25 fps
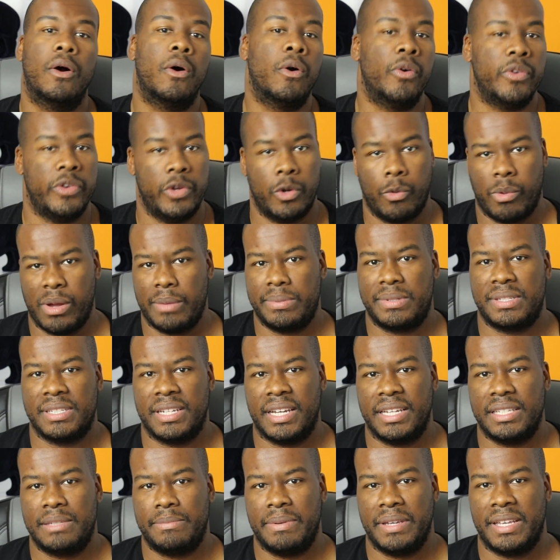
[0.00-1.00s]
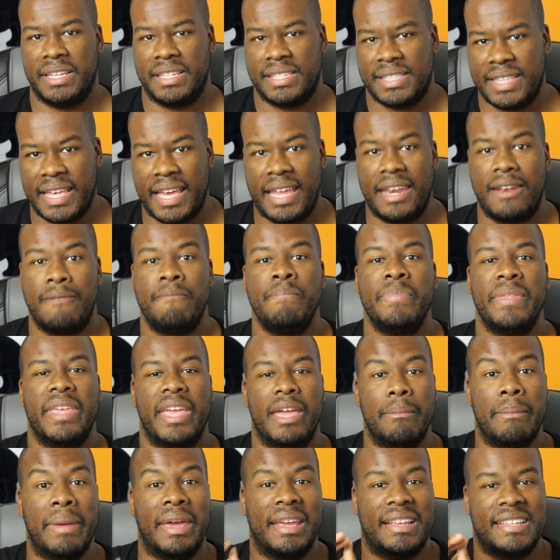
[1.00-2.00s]
on your website because then
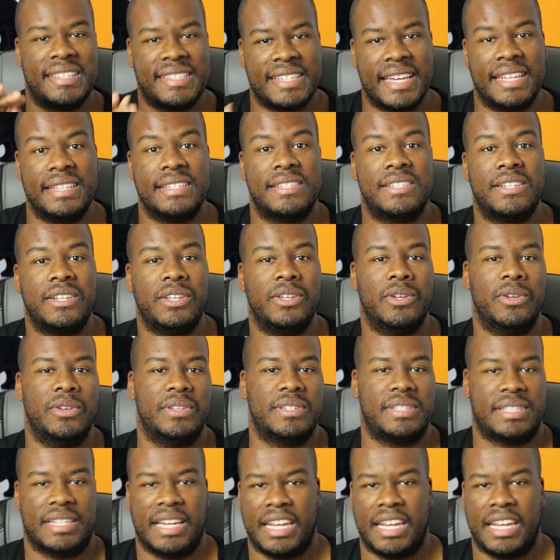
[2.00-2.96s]
it makes sense to use